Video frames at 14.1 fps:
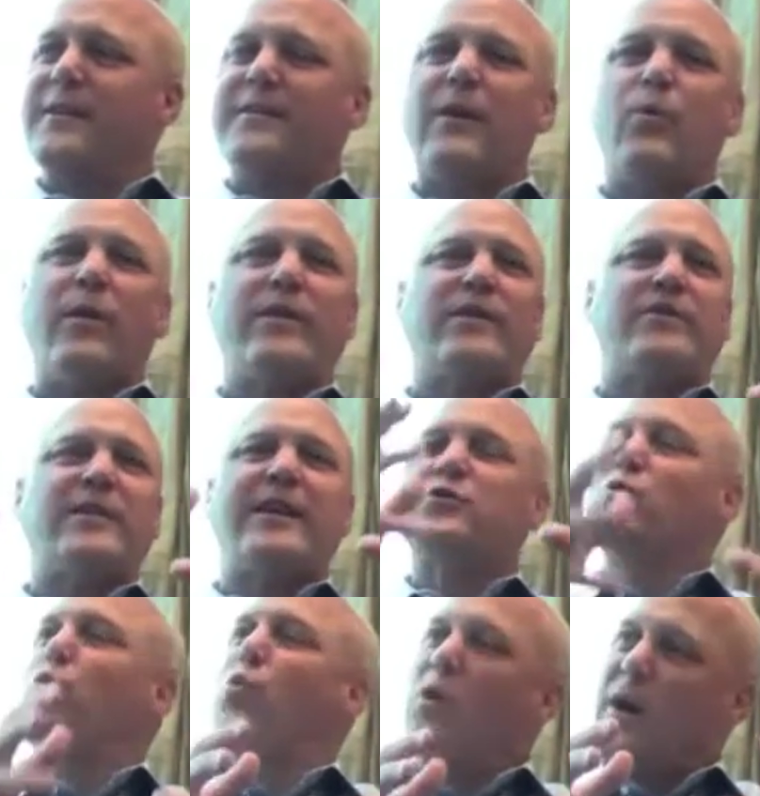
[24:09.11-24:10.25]
that when the
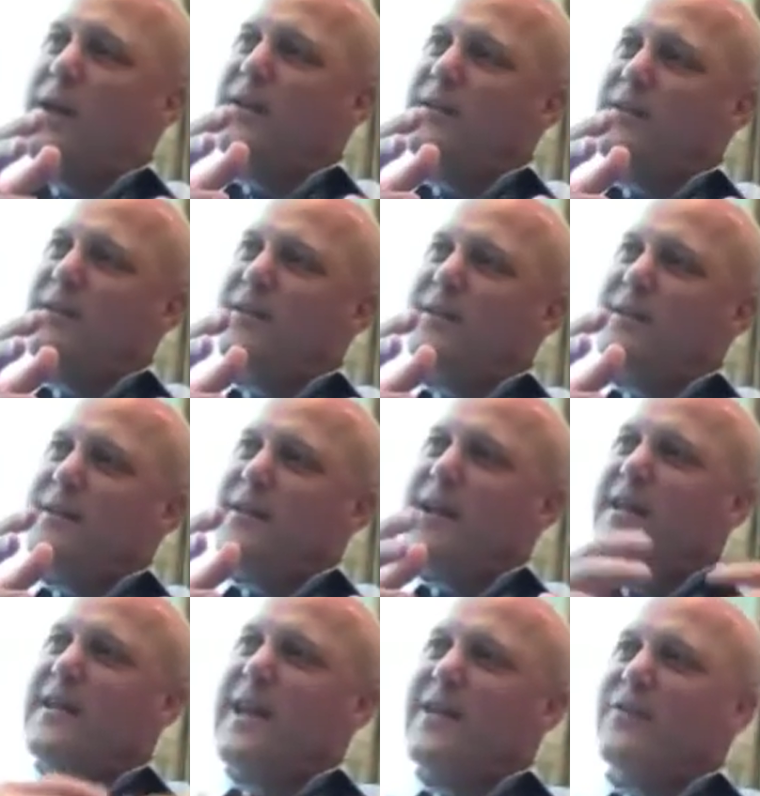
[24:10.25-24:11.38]
Saints won,
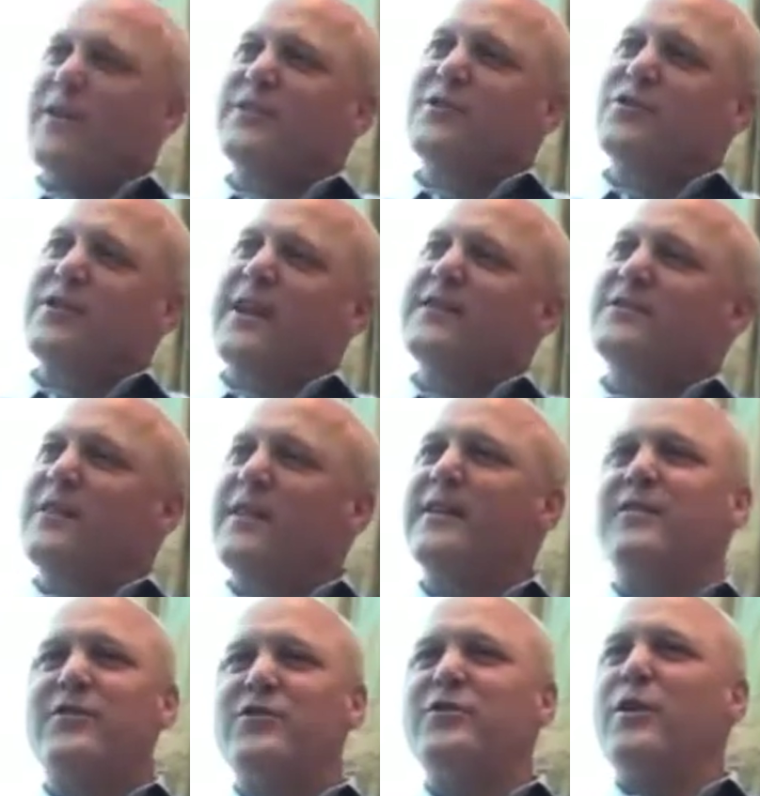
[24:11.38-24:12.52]
it gave us a chance to
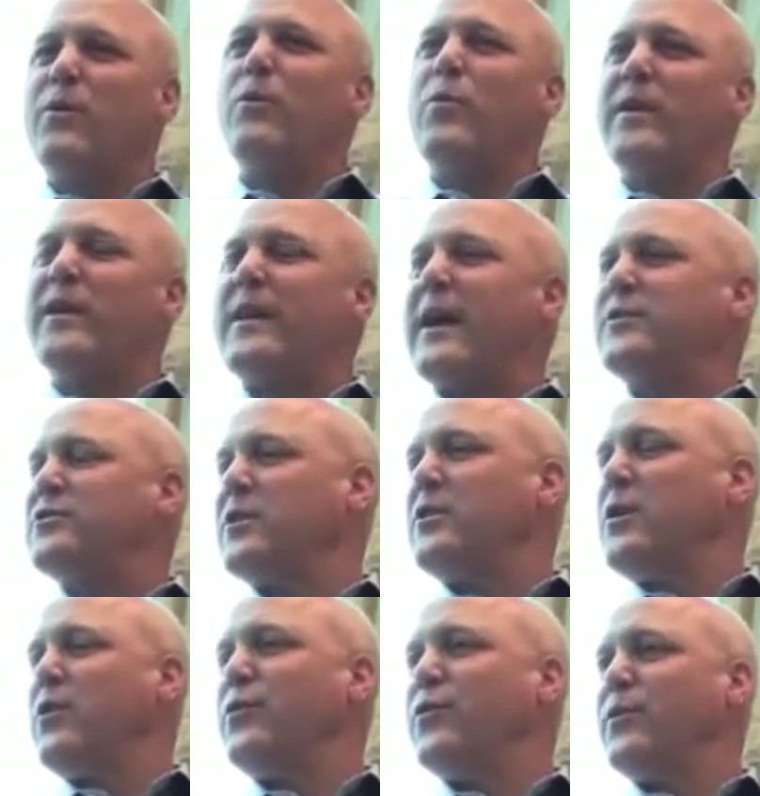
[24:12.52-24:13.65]
think that, you know what, we can actually
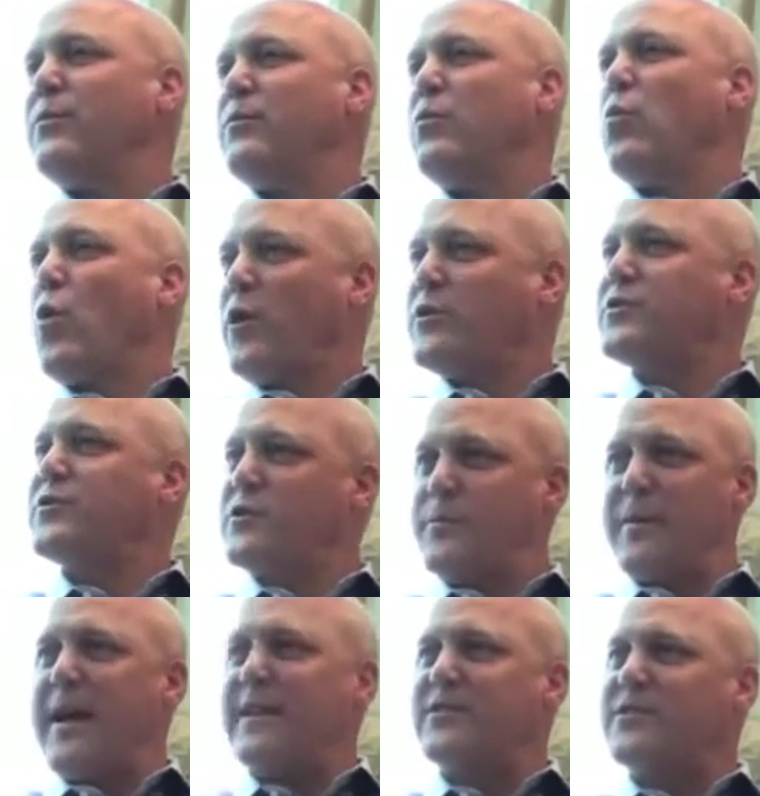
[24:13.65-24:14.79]
go from worst to
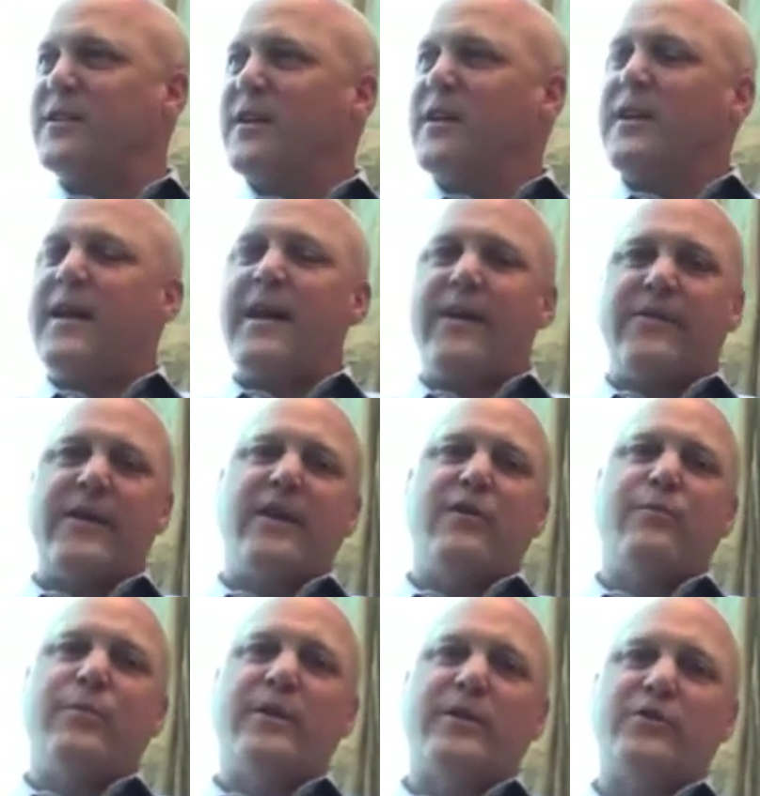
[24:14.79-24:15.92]
best. And they
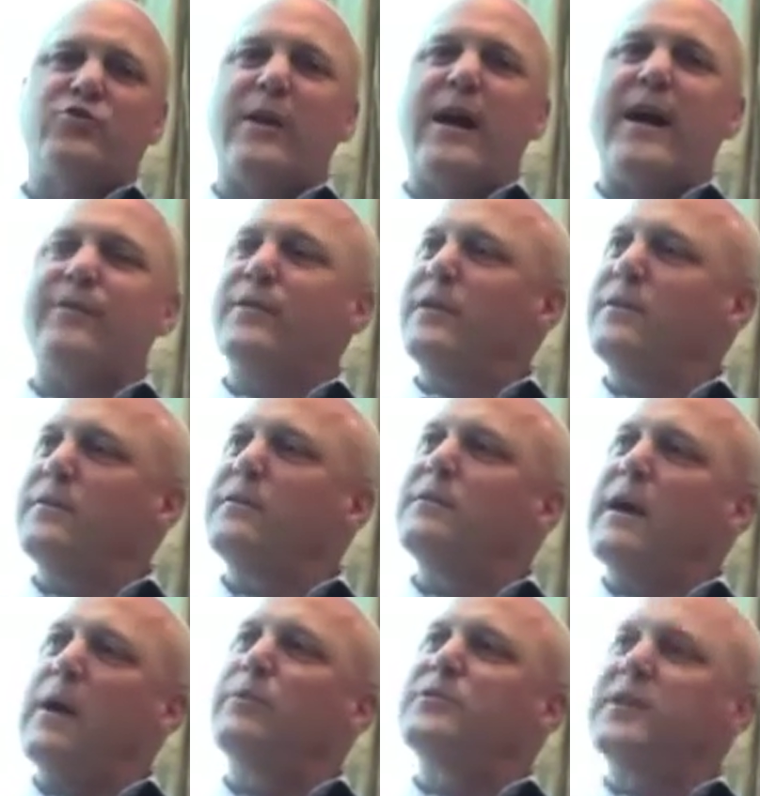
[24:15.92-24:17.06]
have been a driving
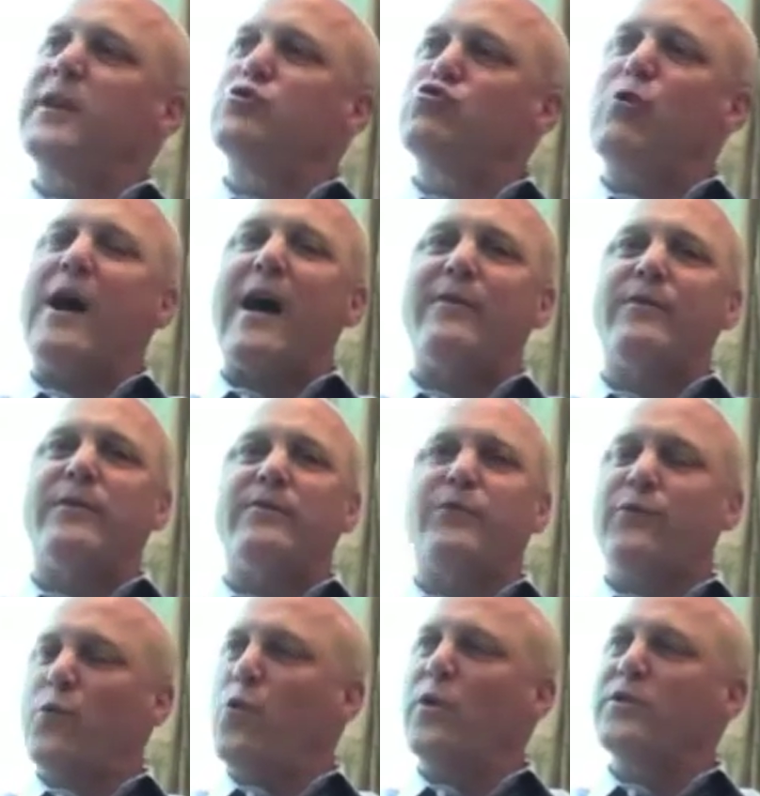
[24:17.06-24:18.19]

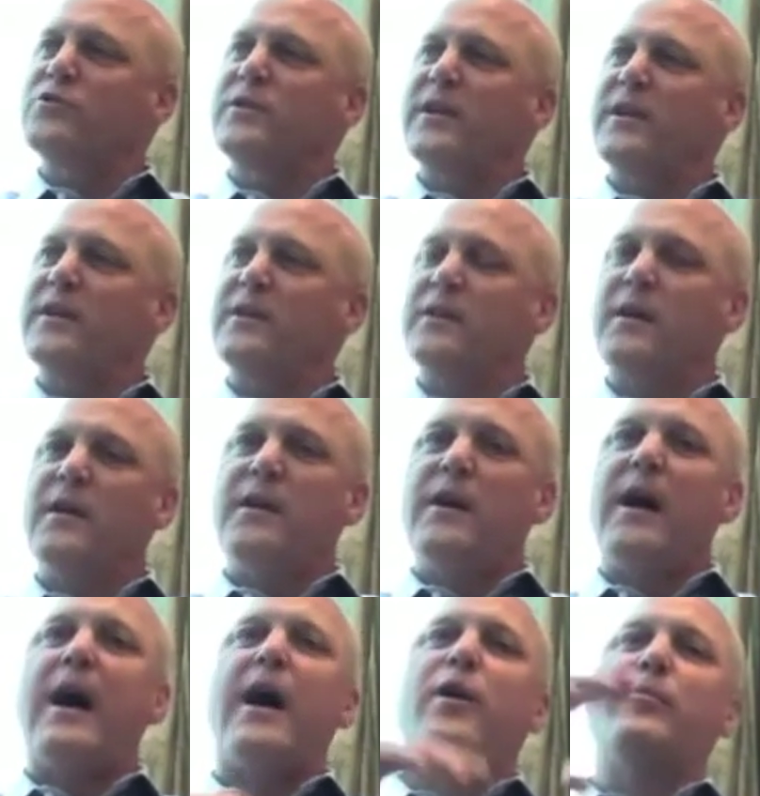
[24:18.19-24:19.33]
force in our